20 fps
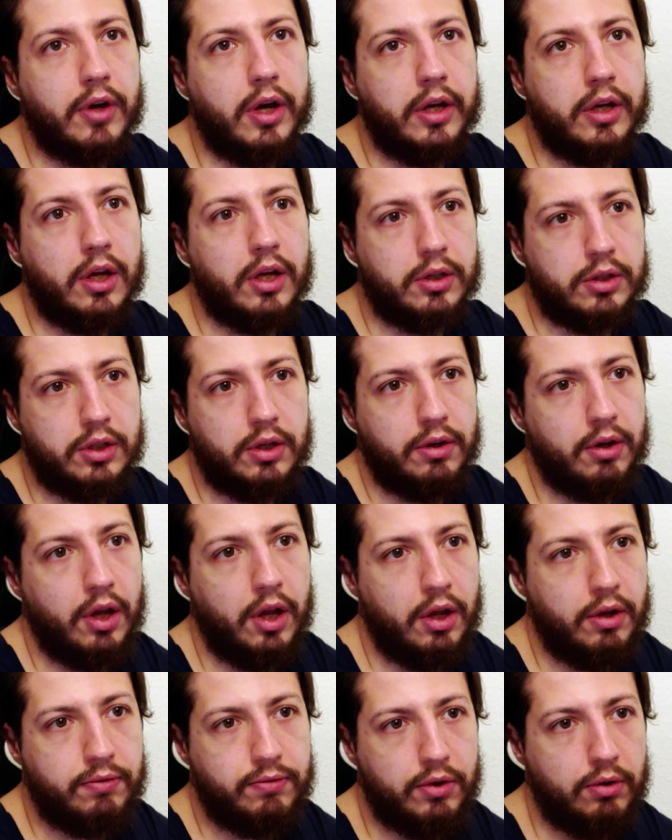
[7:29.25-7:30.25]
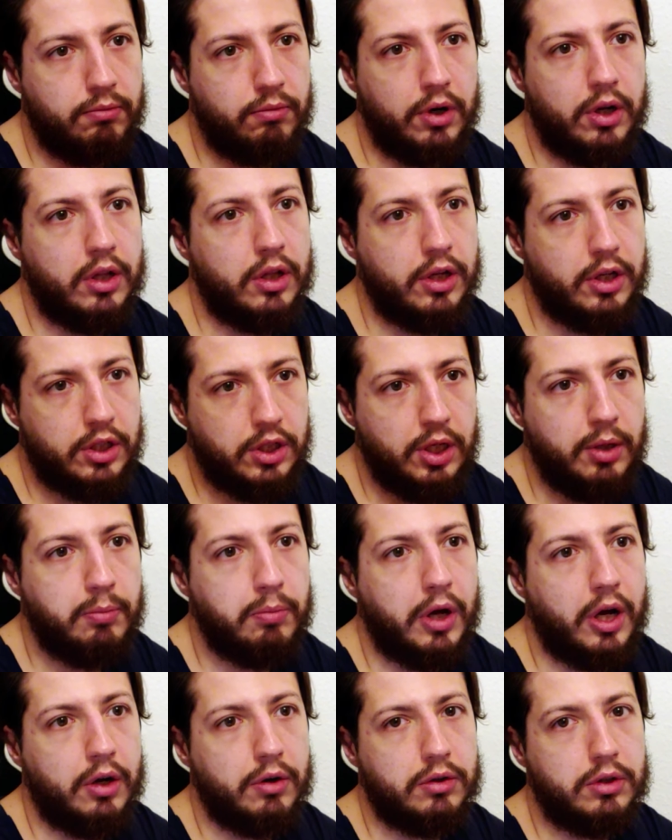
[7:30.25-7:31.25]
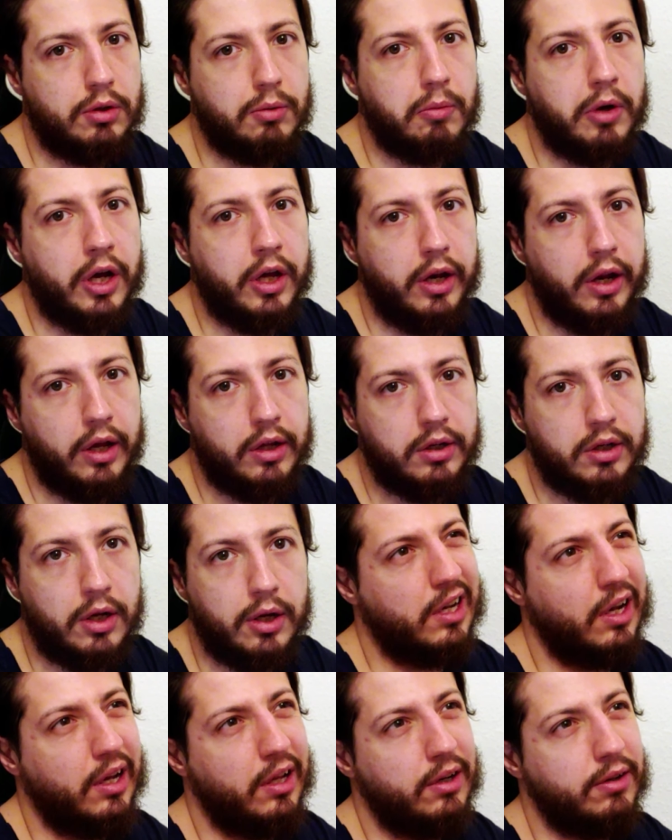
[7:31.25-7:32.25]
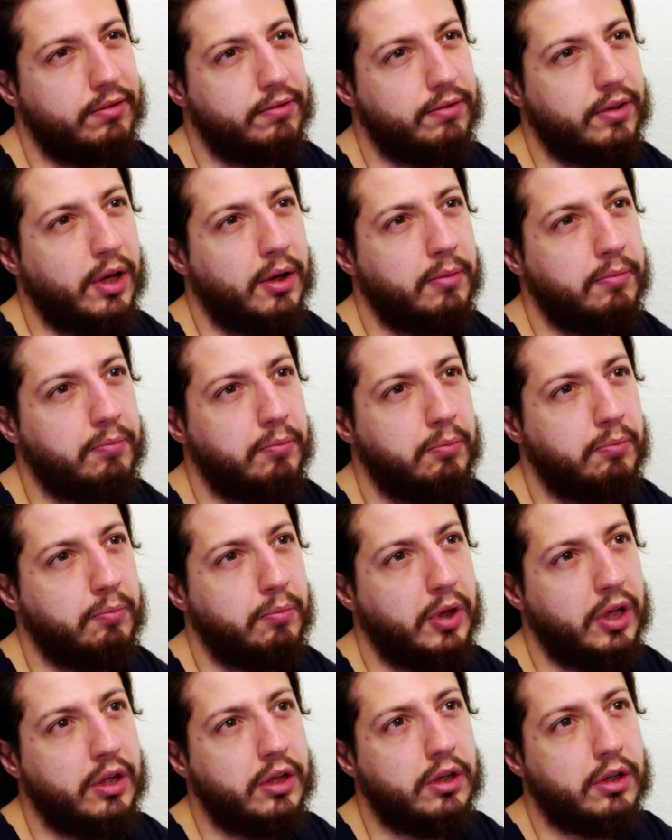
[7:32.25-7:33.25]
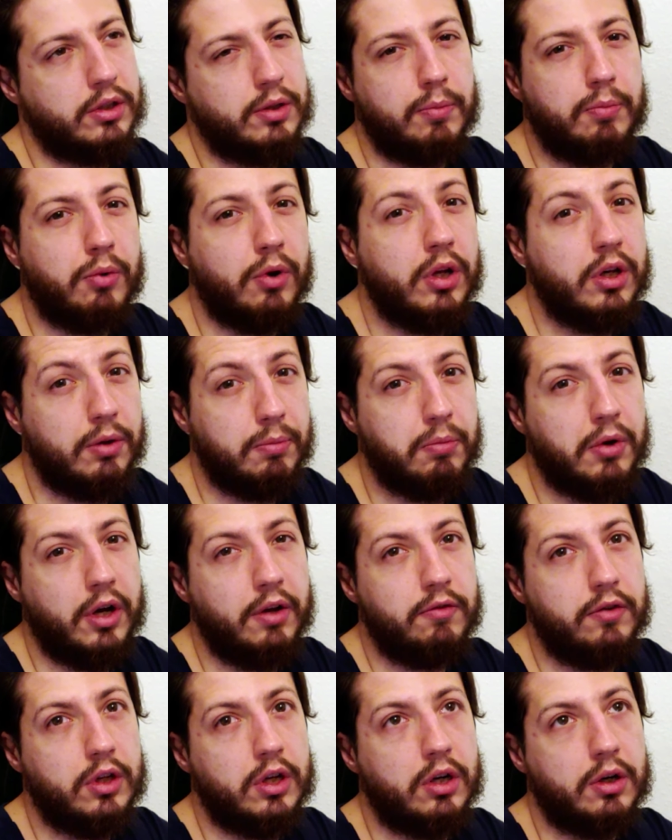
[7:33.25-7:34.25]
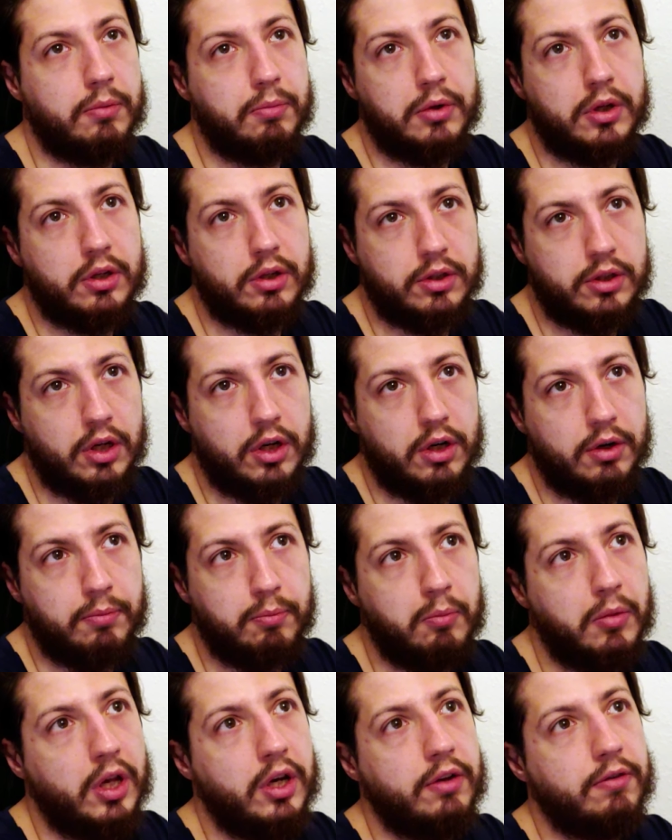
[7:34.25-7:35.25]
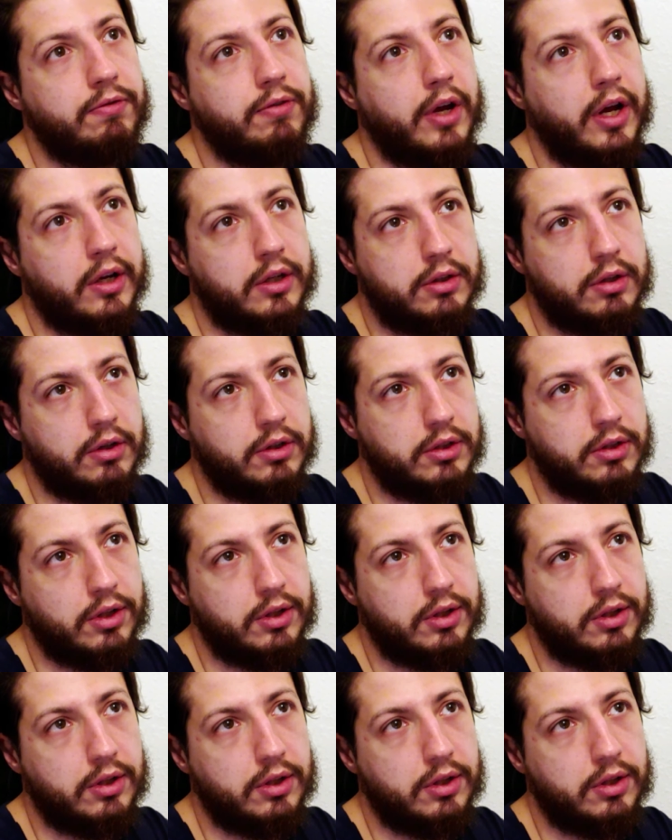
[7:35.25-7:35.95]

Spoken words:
I guess if you really cheap out, you might end up kind of, yeah, being disappointed by VR, because there are many factors.